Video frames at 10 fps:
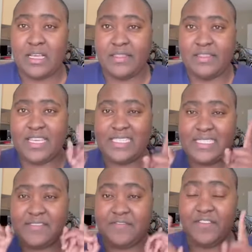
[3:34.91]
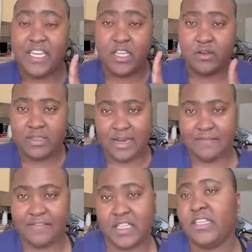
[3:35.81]
this video that
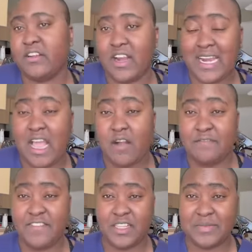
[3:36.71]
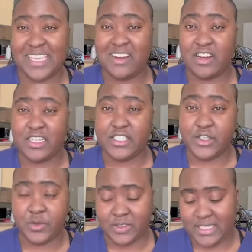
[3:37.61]
I'm filming right now, I'm filming it on a
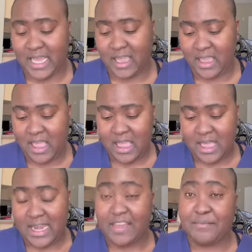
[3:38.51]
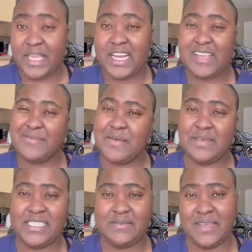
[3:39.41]
Tuesday, and I've made a
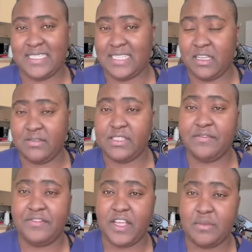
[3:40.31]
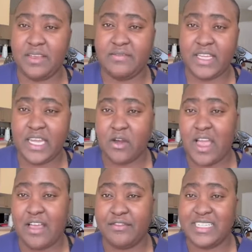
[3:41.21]
commitment to myself to film a video
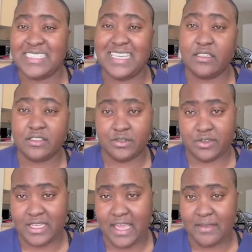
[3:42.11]
every single Tuesday,